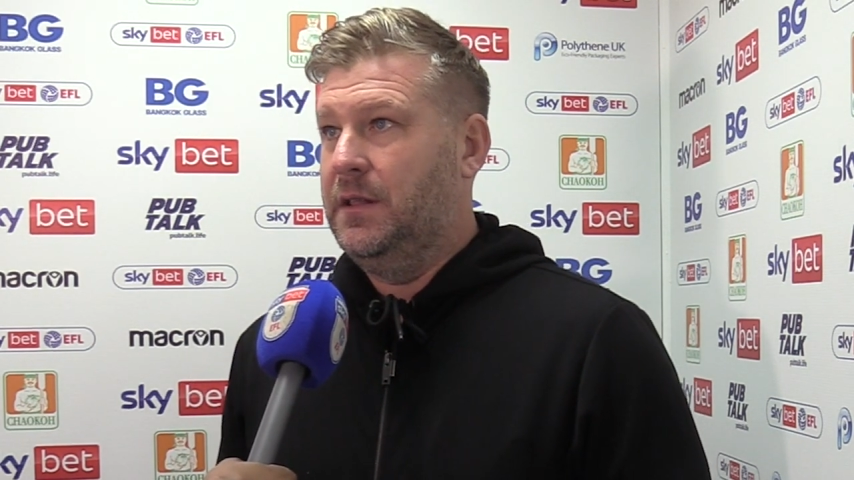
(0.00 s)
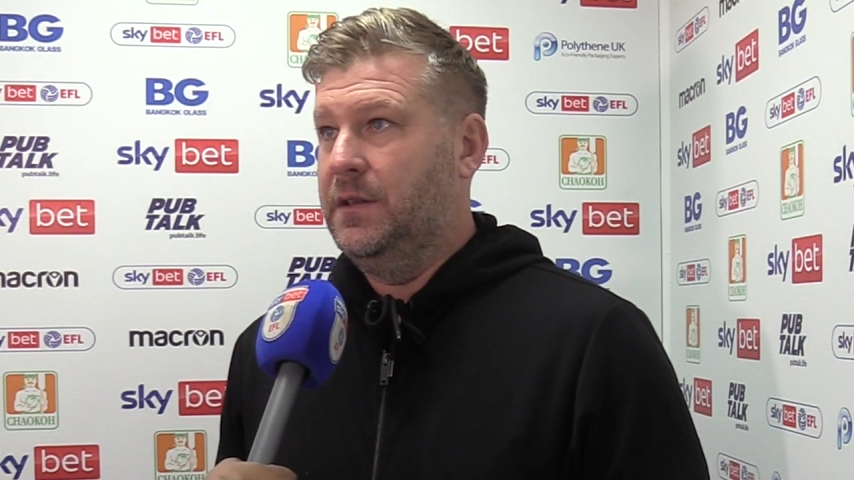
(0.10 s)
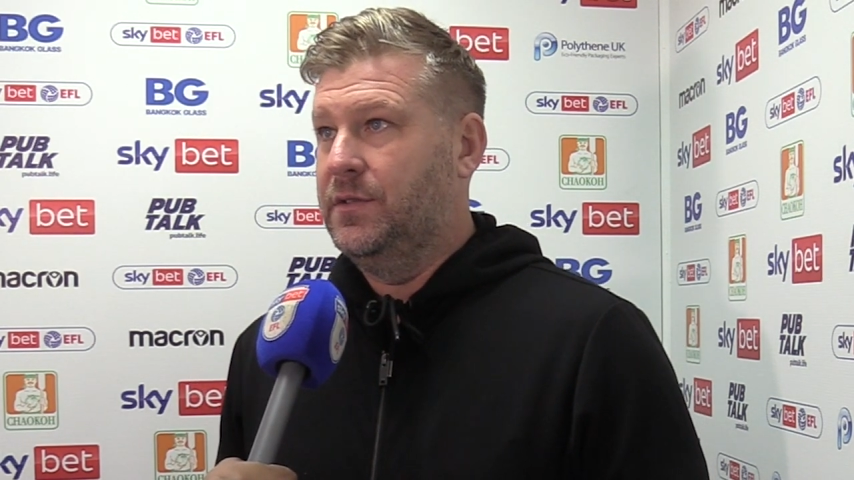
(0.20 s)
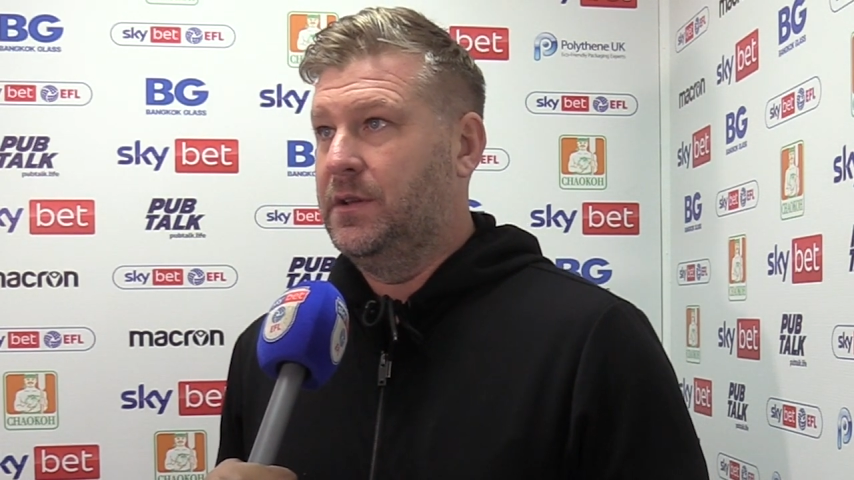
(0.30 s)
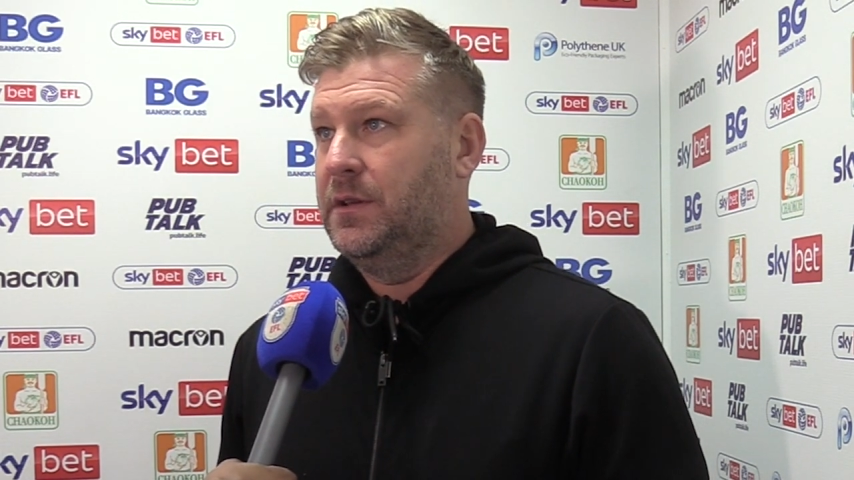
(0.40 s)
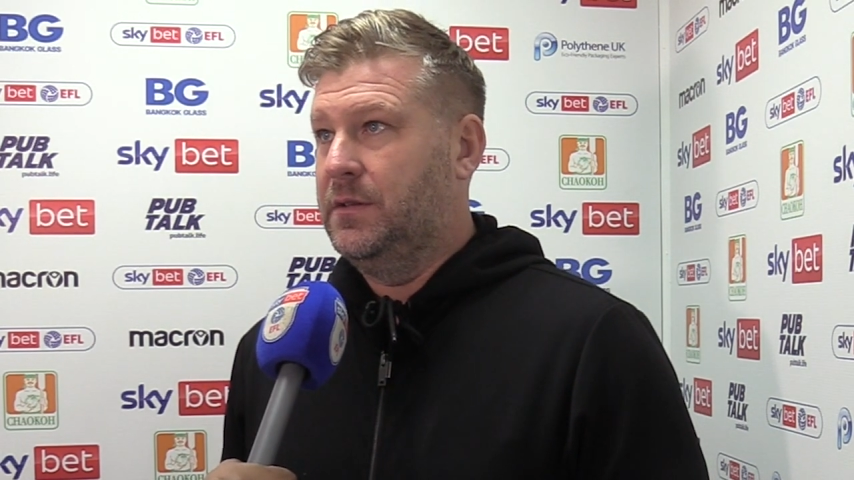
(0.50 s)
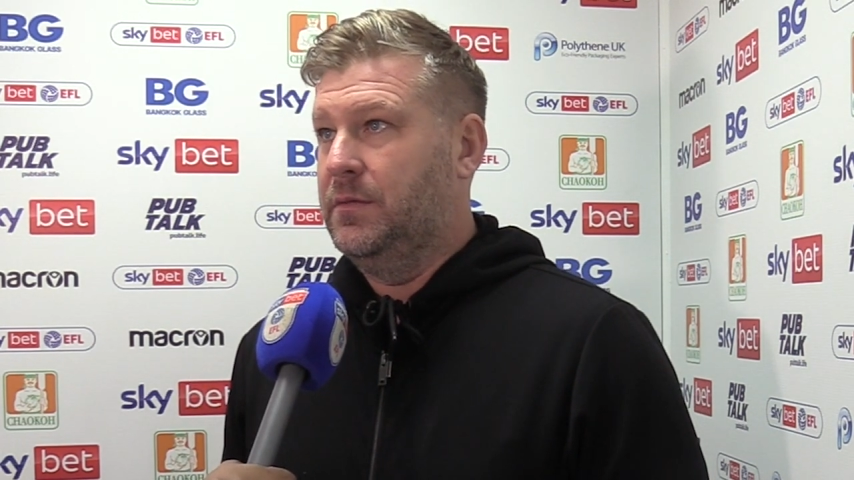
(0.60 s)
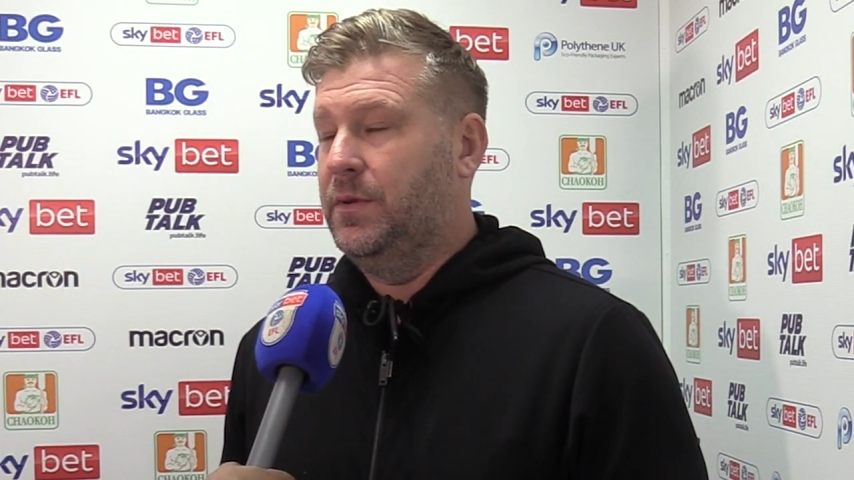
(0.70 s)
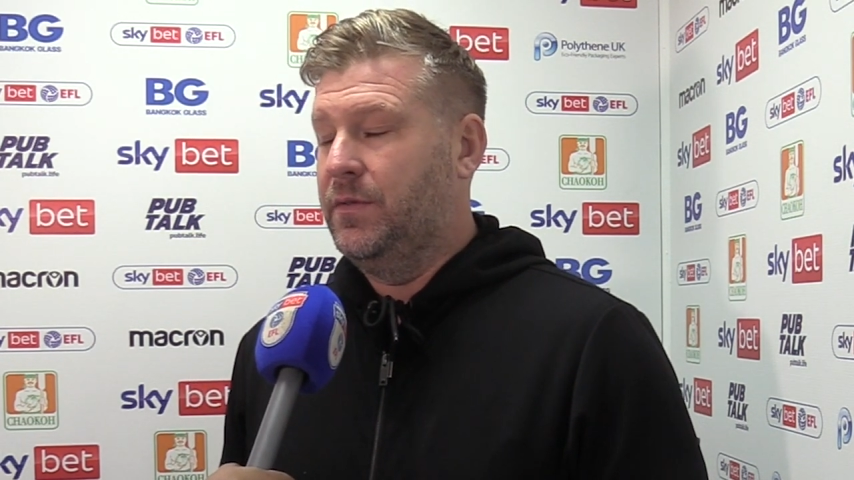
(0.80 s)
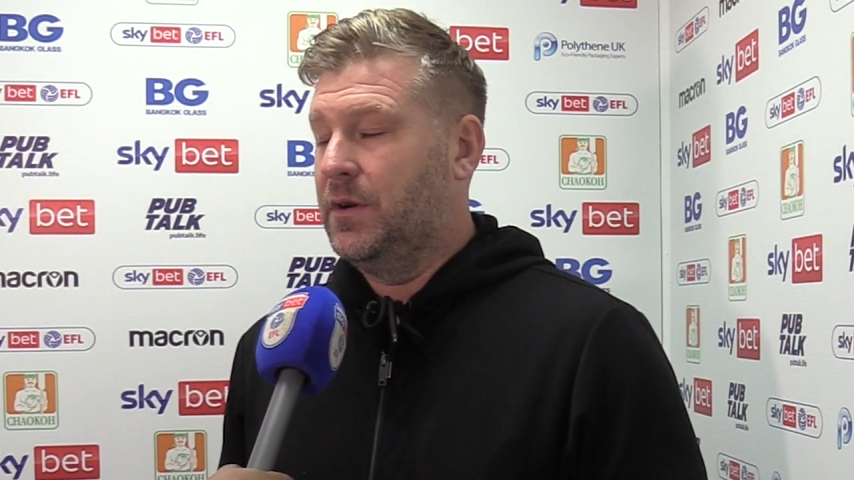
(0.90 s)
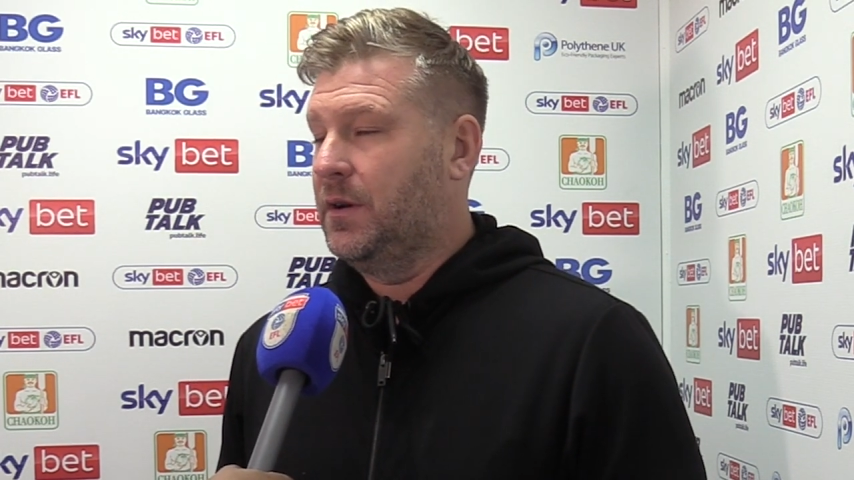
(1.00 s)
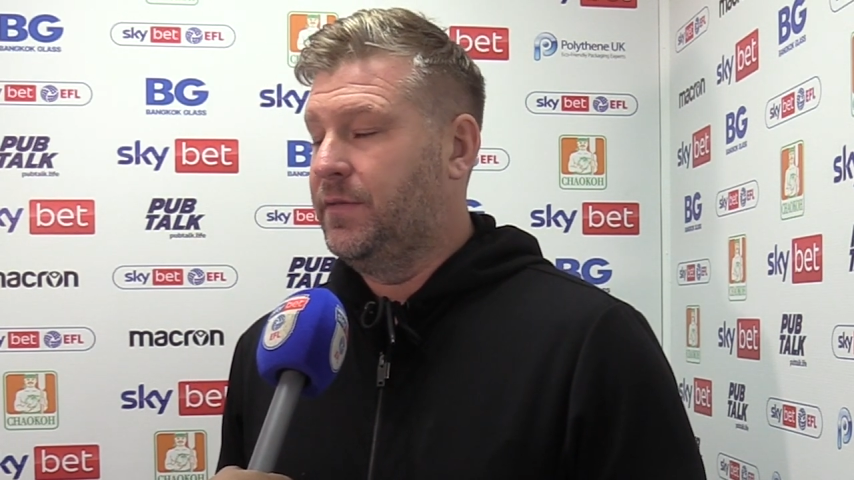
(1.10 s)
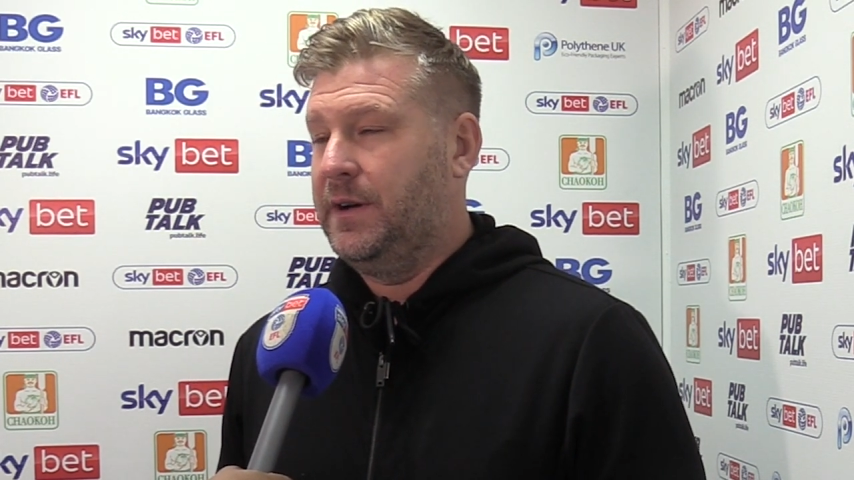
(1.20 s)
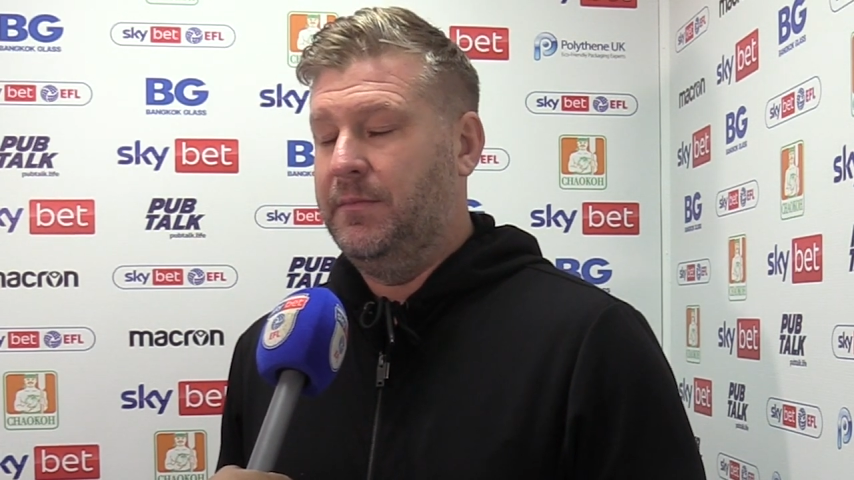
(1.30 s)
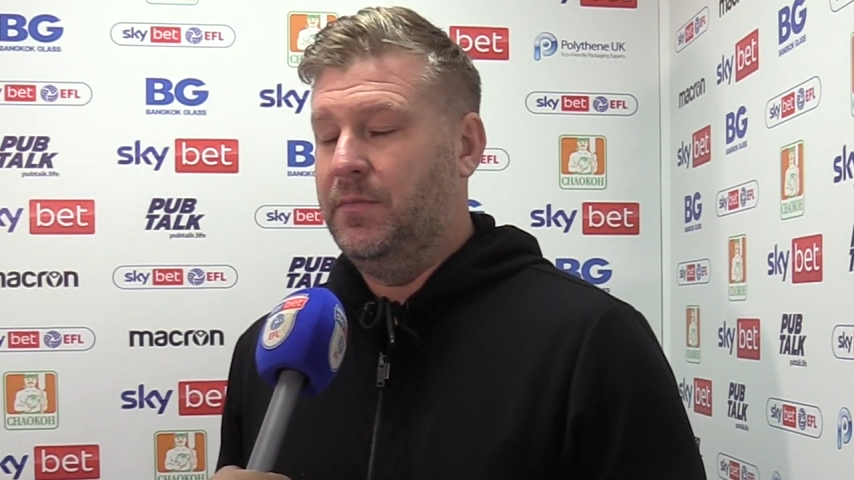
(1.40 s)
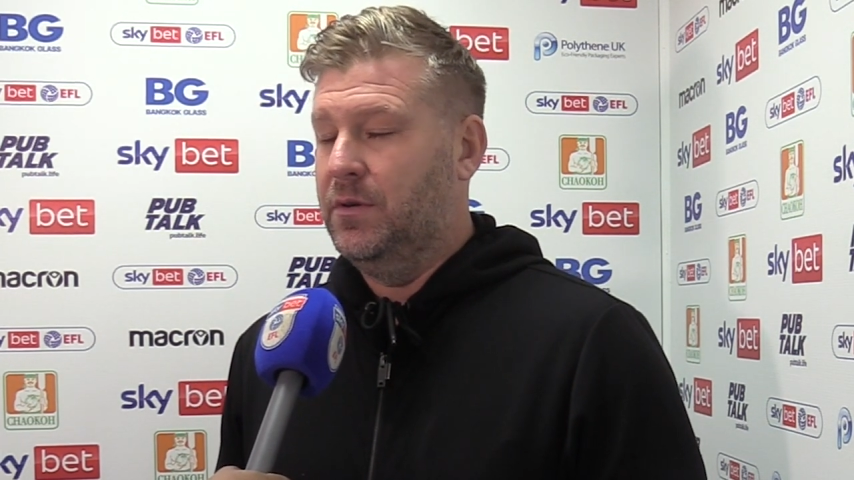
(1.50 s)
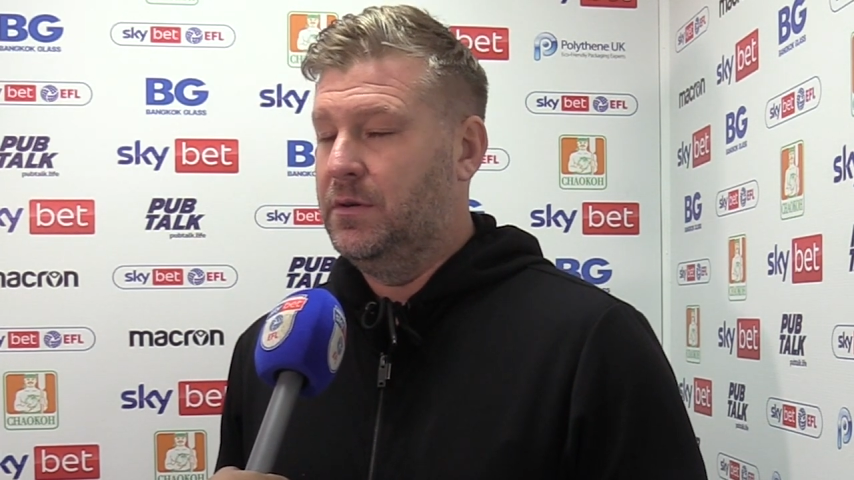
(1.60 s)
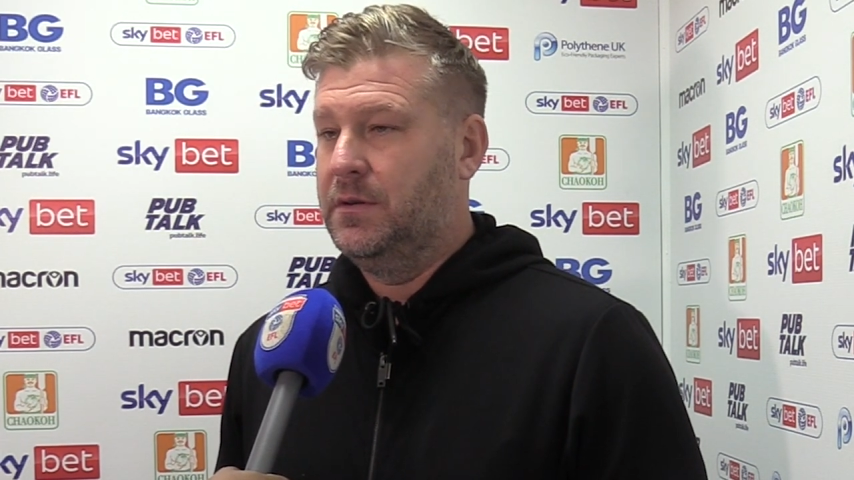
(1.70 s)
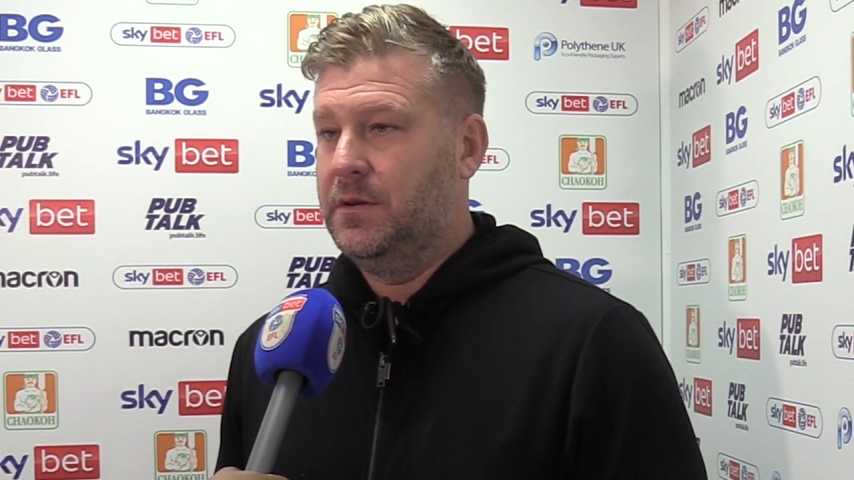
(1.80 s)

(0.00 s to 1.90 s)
that we've got to find more.